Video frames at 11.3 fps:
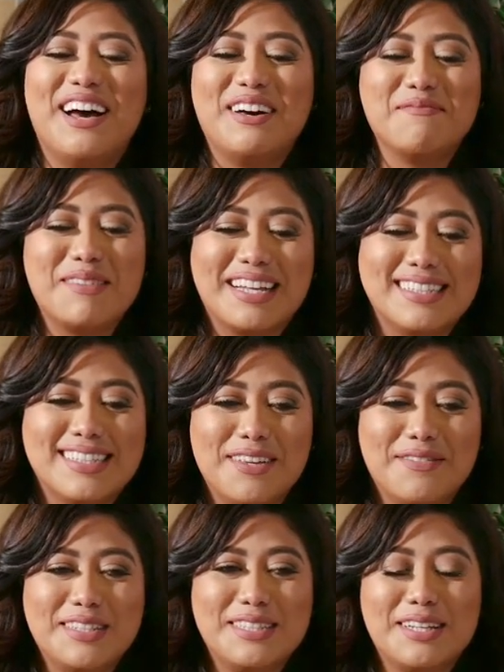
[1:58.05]
Because
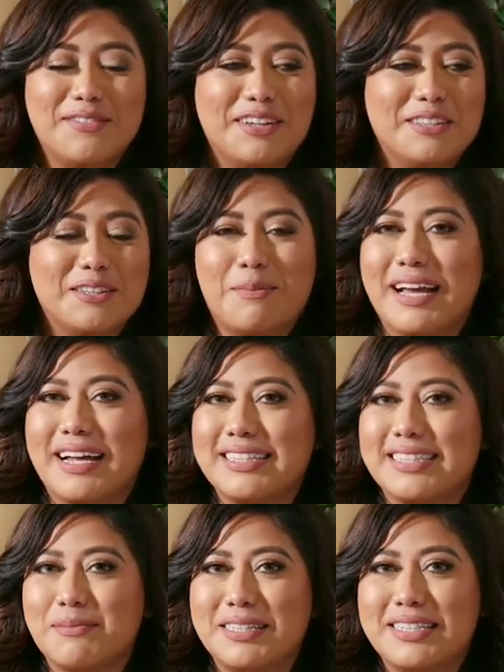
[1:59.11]
even if I look
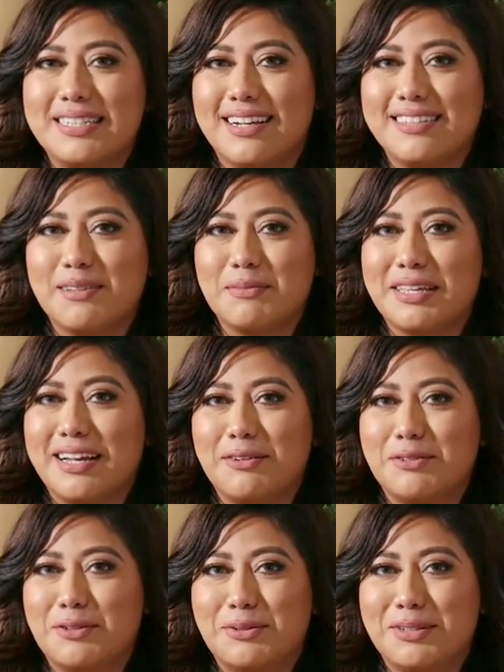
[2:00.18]
back at some of the designs, I'm
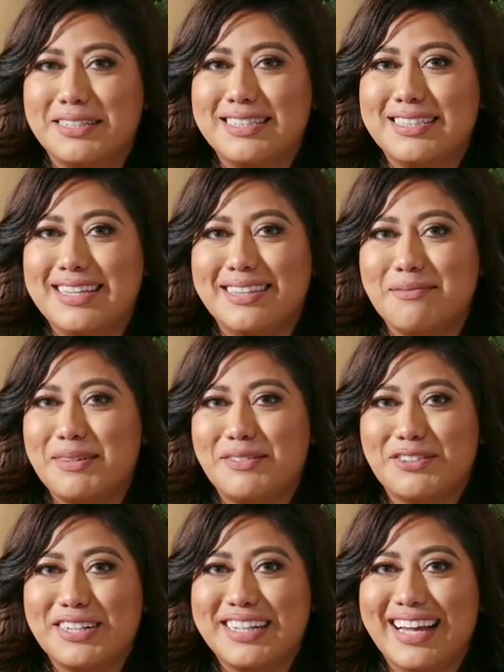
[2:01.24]
like, I wouldn't want to see them
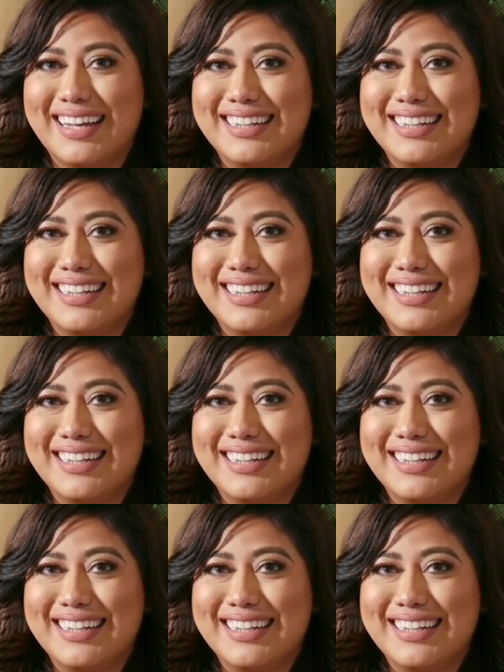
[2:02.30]
ever